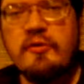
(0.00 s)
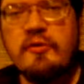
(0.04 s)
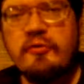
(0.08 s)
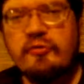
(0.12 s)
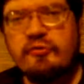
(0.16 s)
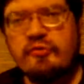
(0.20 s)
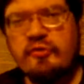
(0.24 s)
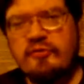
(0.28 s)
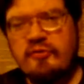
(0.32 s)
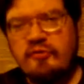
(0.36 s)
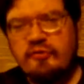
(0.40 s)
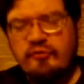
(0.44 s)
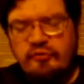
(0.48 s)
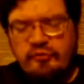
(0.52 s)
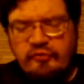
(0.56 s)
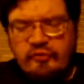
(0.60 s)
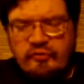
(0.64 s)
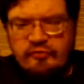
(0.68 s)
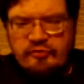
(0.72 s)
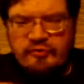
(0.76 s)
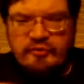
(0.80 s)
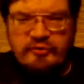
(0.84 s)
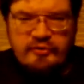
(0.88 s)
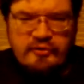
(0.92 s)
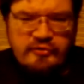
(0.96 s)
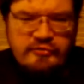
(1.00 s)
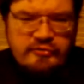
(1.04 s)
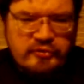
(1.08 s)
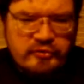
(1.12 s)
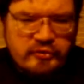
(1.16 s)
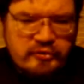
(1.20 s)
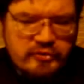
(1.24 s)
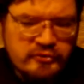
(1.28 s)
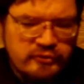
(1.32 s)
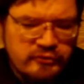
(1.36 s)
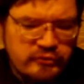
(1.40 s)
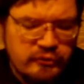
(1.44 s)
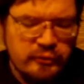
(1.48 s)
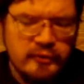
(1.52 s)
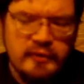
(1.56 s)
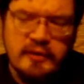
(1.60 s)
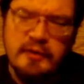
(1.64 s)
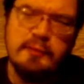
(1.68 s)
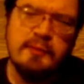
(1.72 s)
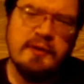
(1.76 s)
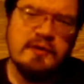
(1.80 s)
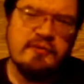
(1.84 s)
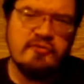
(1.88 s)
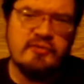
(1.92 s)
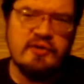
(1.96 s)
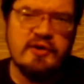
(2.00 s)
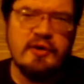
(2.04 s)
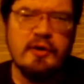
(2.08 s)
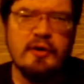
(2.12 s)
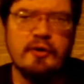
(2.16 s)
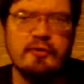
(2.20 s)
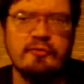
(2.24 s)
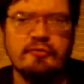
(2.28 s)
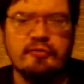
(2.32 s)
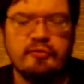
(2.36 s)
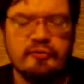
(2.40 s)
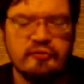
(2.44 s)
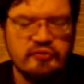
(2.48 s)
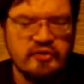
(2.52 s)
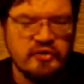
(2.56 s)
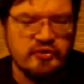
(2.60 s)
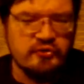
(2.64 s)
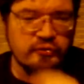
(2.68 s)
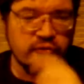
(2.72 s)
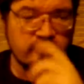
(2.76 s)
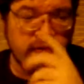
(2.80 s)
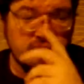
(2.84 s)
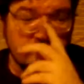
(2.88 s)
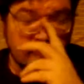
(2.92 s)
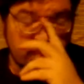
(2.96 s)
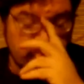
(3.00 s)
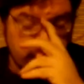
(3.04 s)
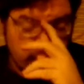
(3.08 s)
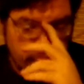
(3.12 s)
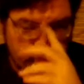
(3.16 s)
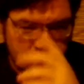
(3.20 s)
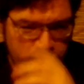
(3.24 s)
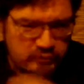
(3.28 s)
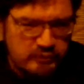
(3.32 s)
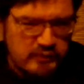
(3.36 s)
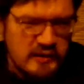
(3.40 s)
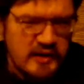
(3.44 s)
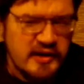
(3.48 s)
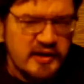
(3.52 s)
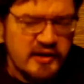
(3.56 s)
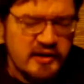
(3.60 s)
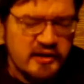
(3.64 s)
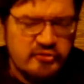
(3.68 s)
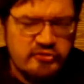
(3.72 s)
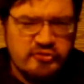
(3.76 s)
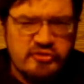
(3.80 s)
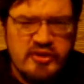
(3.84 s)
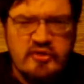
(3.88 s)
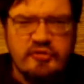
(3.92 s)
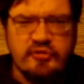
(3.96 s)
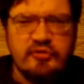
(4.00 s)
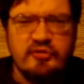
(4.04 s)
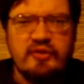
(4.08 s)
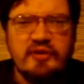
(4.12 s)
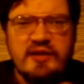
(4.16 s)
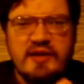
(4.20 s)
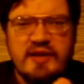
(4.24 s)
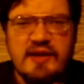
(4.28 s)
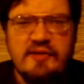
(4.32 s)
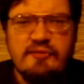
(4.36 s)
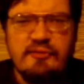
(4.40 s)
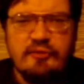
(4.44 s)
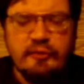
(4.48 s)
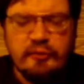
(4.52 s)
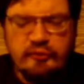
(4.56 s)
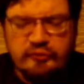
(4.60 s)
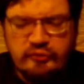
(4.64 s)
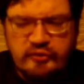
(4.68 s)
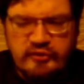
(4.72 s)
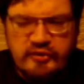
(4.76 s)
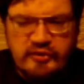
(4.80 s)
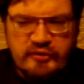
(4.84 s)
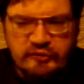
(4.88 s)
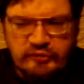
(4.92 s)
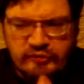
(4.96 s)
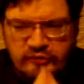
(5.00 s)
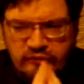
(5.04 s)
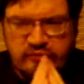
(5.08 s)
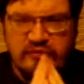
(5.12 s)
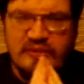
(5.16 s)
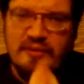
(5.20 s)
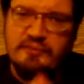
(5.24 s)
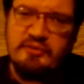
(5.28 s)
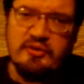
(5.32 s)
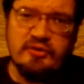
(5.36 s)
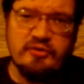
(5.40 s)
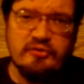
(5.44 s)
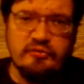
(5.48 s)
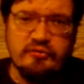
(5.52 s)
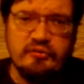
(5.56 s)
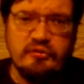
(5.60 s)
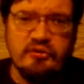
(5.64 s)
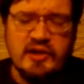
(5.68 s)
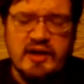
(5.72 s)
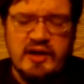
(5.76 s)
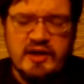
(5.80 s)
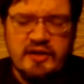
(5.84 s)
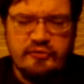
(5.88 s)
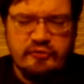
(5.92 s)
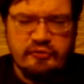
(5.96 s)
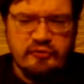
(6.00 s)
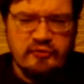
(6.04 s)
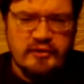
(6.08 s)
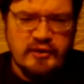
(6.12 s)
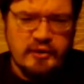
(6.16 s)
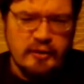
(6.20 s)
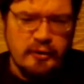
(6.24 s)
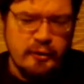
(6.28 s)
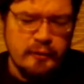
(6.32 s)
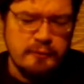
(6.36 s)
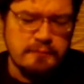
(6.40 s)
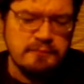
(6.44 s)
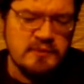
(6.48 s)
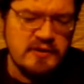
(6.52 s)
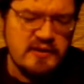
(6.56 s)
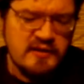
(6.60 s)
So this is Ozzy Griffin doing a quick video for a sexual futurist. Jason Evert is the subject of today's video.